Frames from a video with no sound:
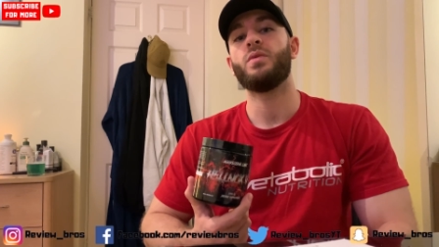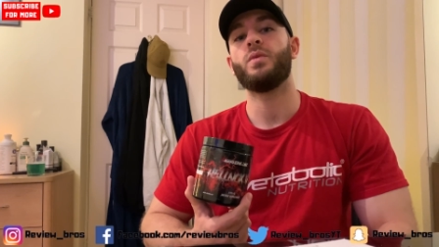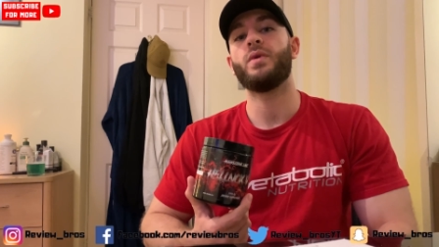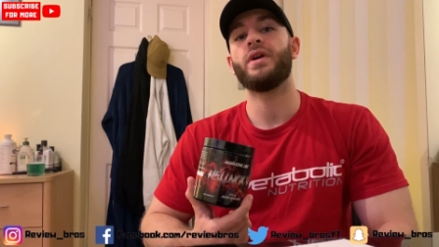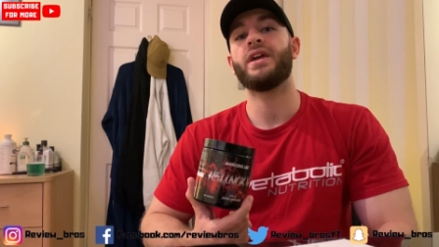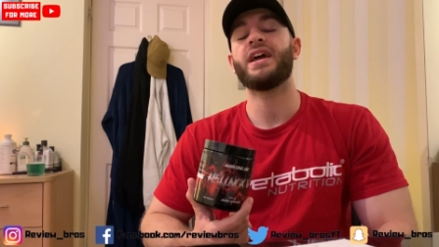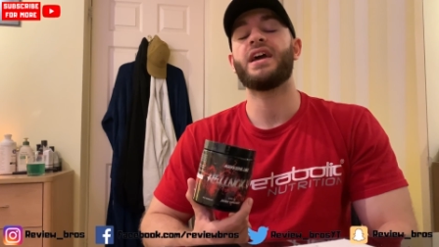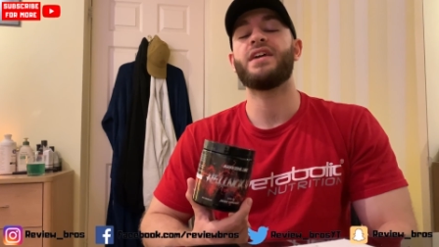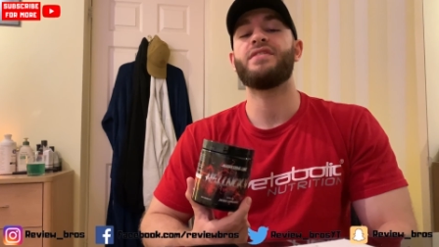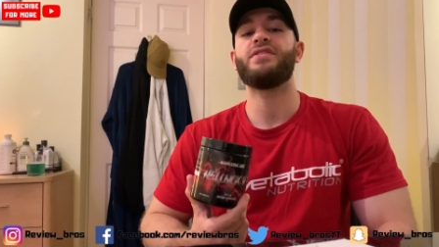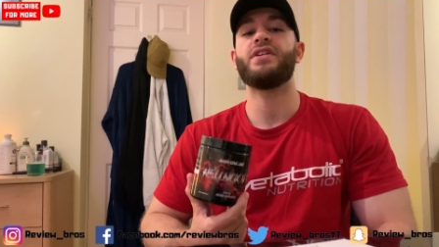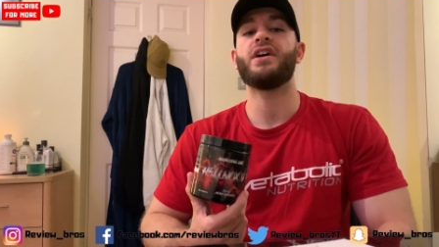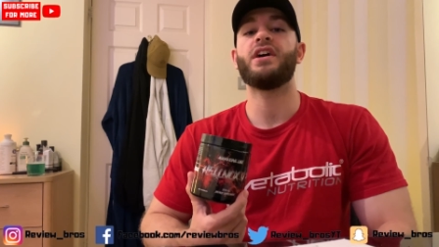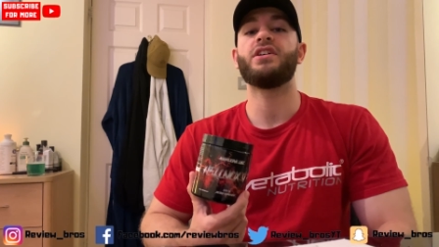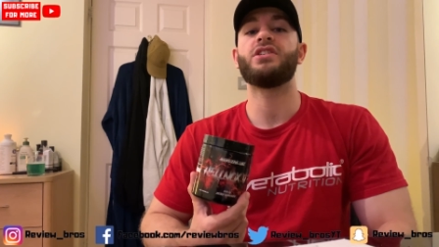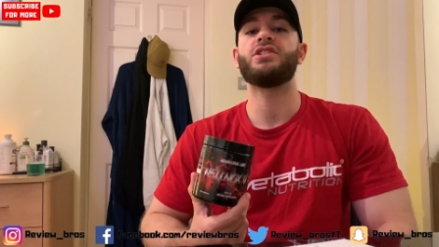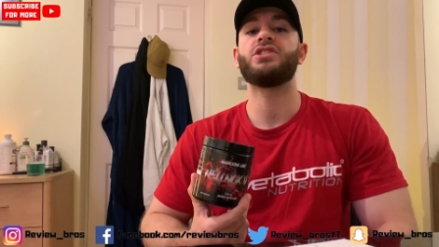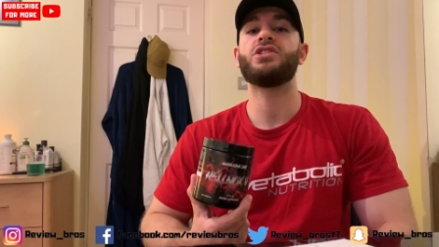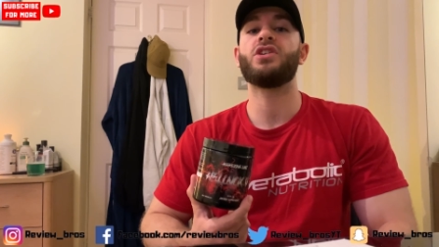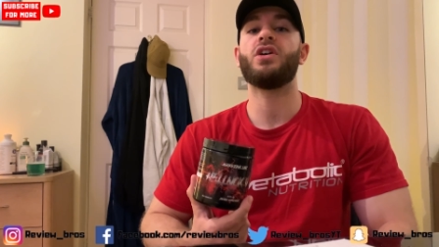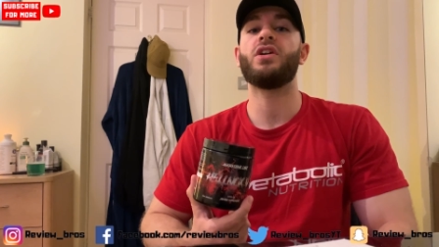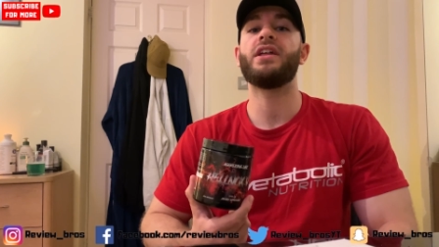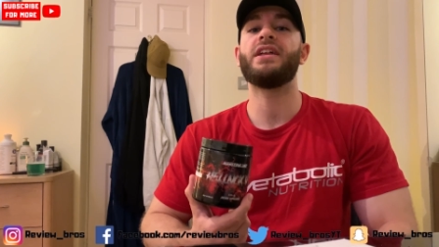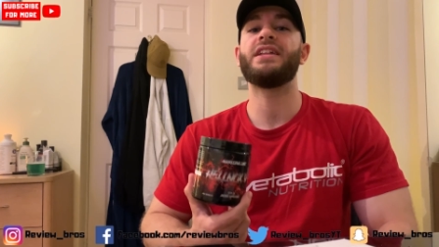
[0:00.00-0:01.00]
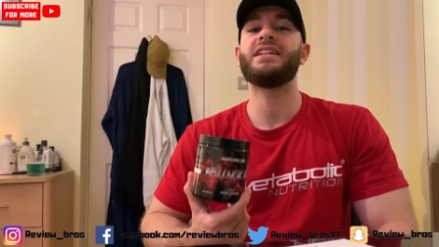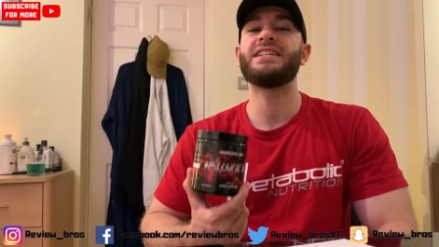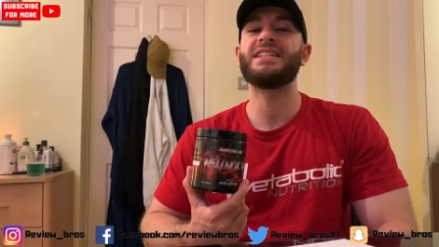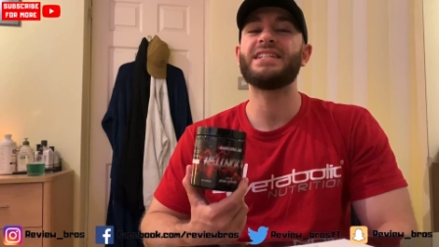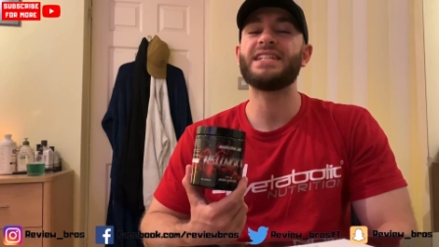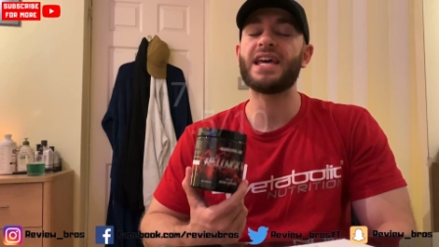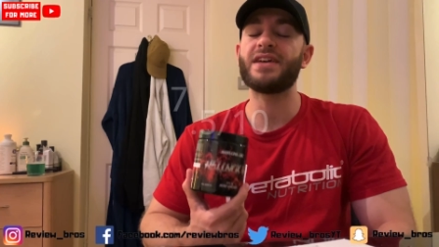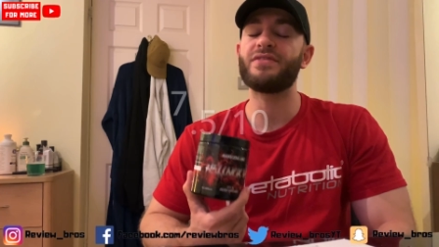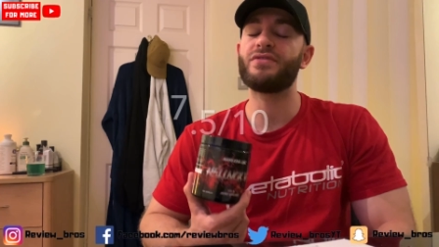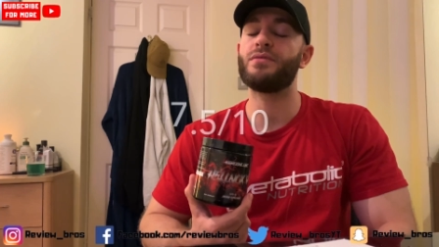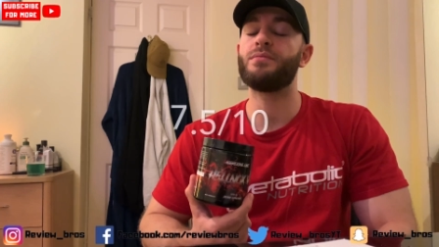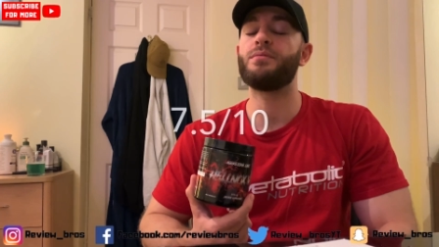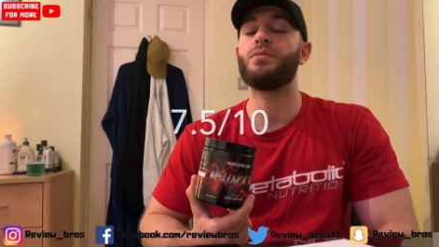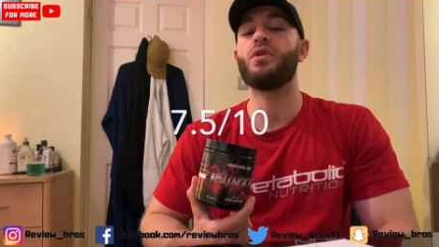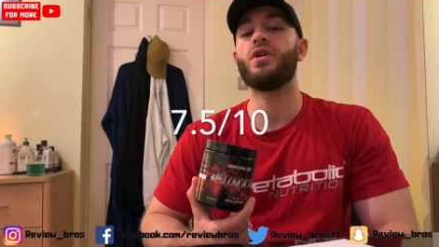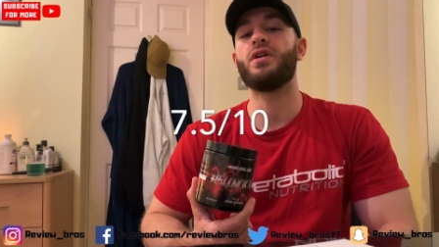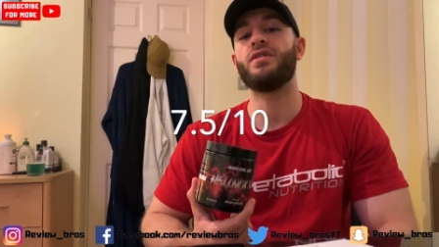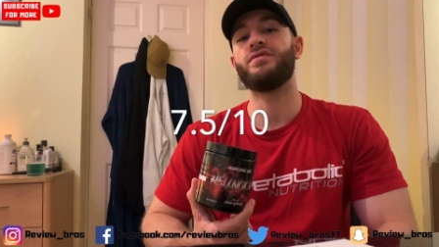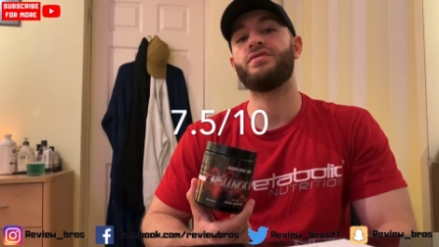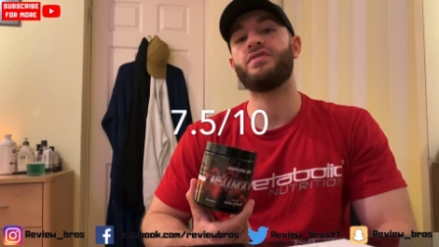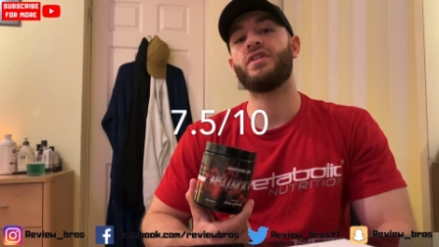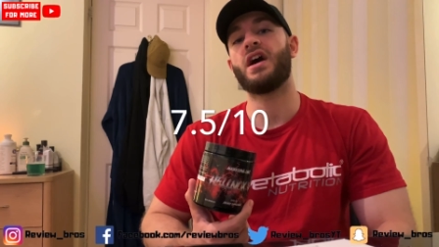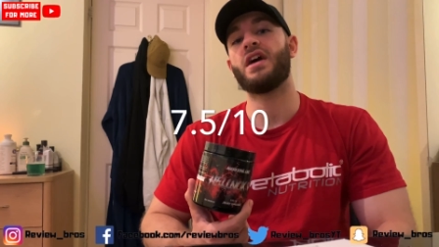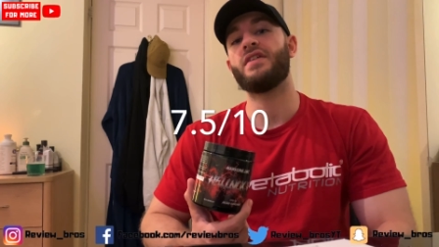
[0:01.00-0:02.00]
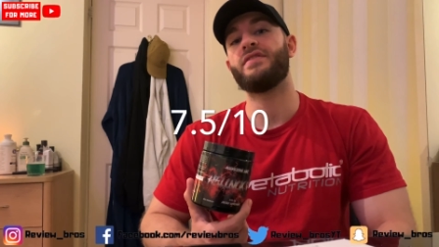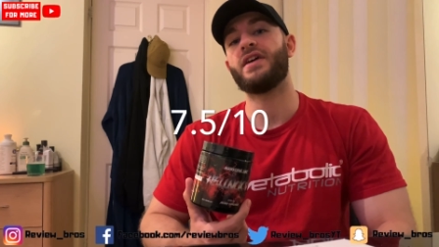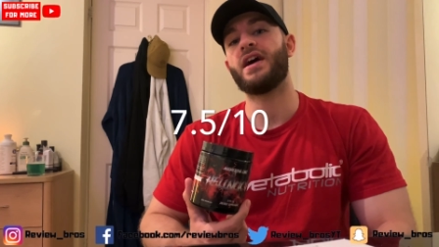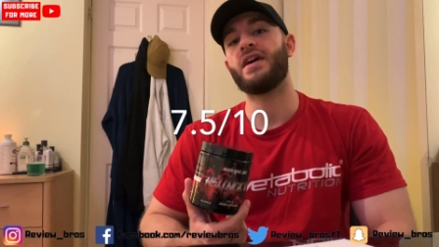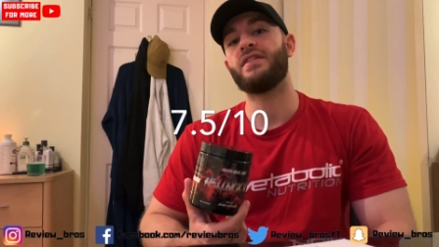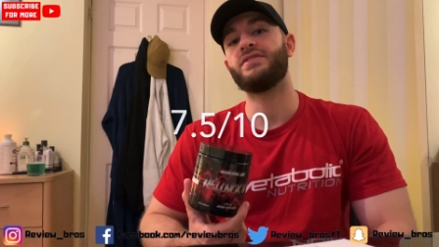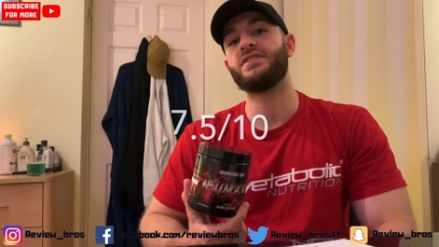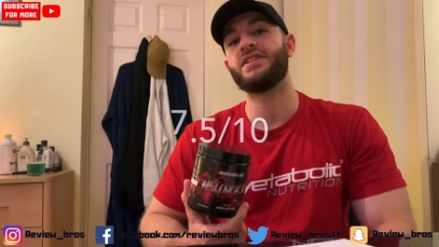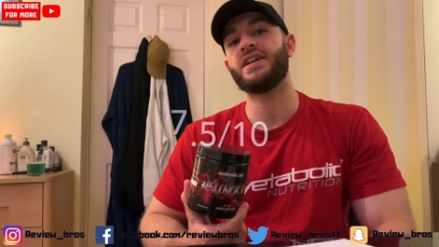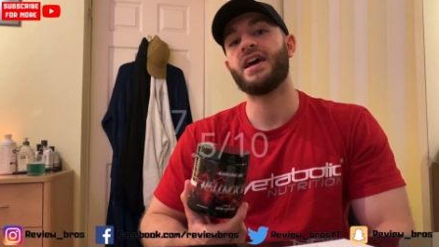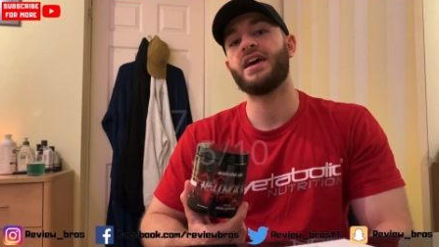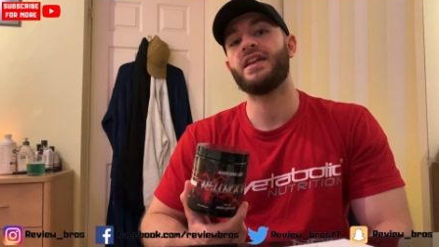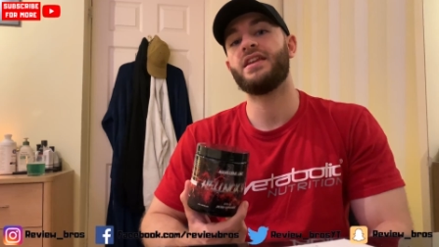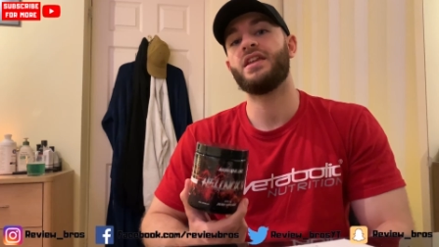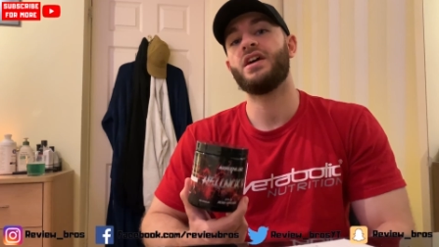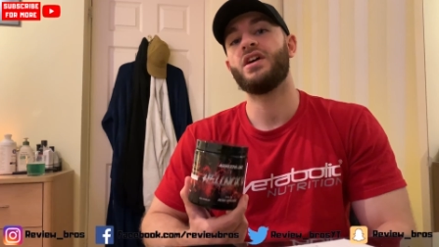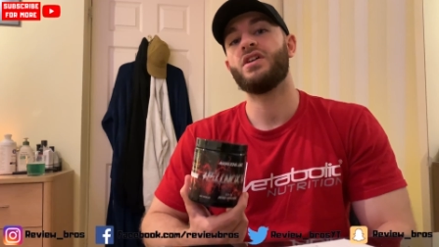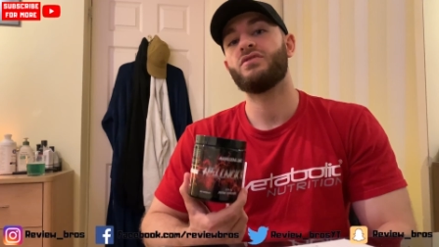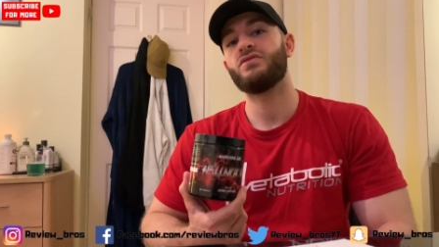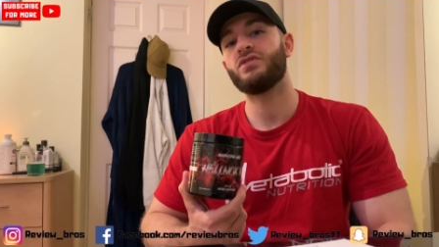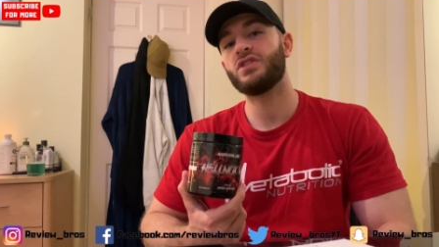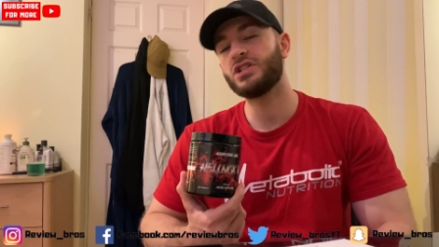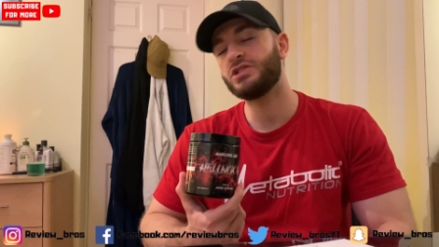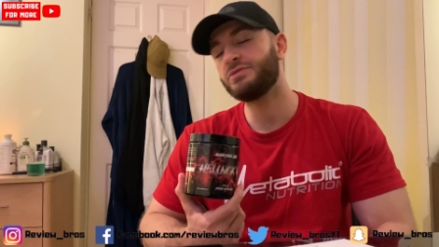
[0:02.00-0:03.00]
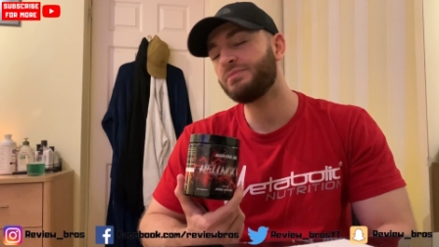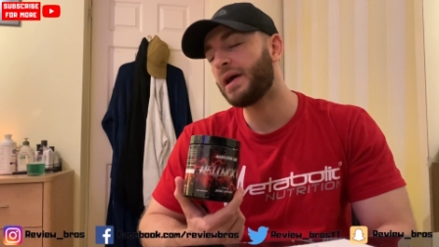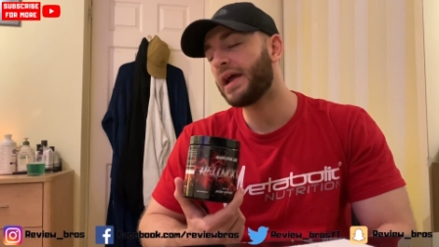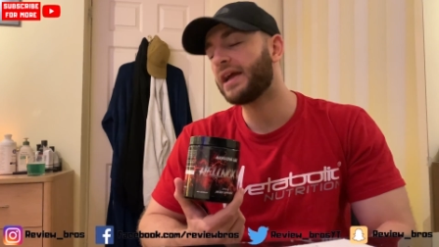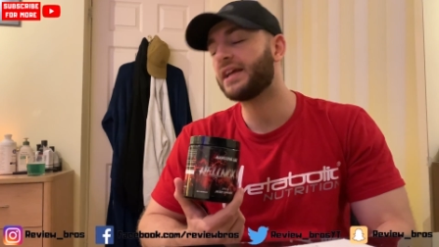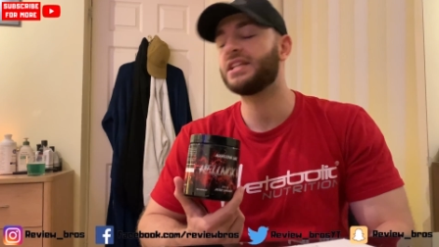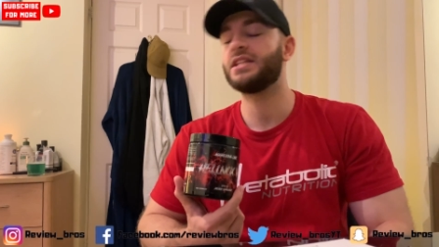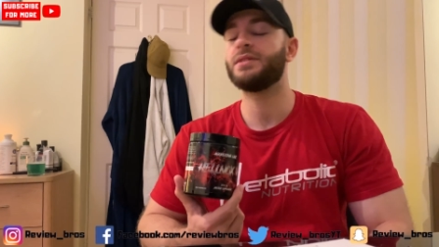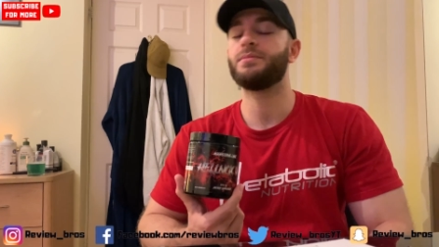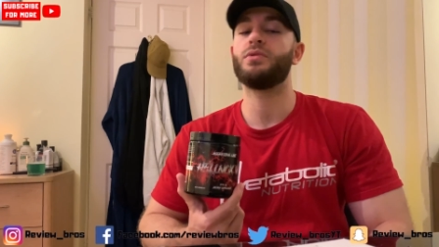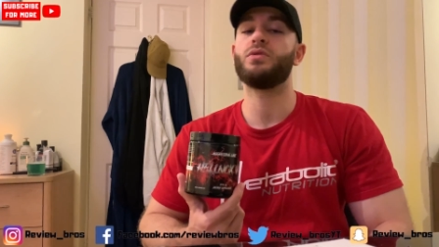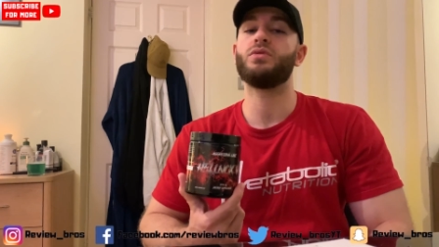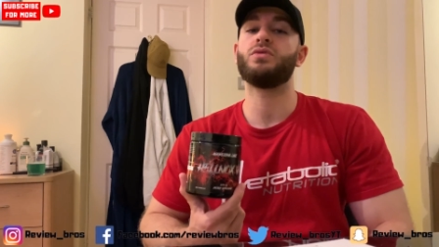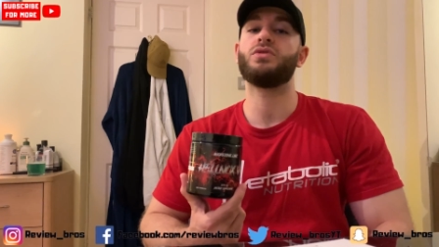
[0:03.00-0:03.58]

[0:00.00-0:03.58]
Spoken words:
we gave it a solid 7.5 out of 10, respectable